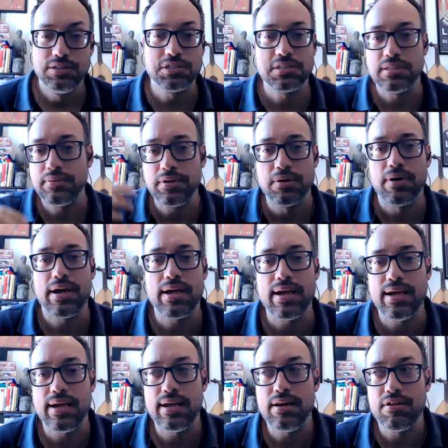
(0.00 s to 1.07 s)
Just you know, a-
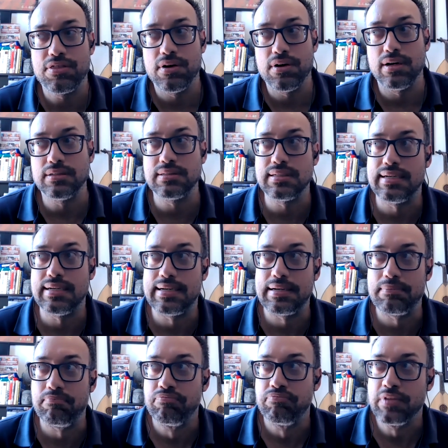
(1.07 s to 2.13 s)
any thoughts
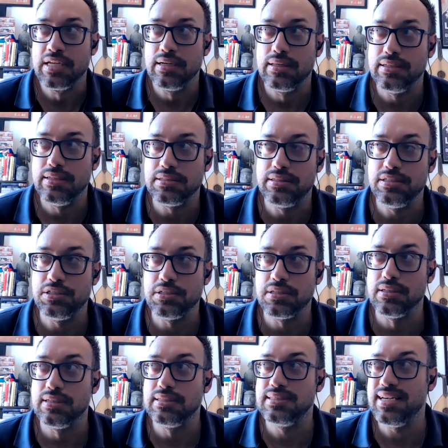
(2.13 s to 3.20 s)
on this
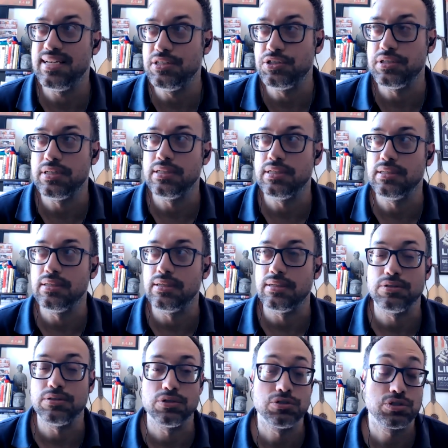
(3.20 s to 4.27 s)
digitalization,
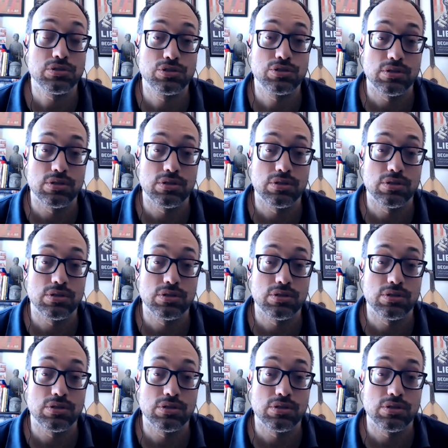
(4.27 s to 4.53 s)
uh, social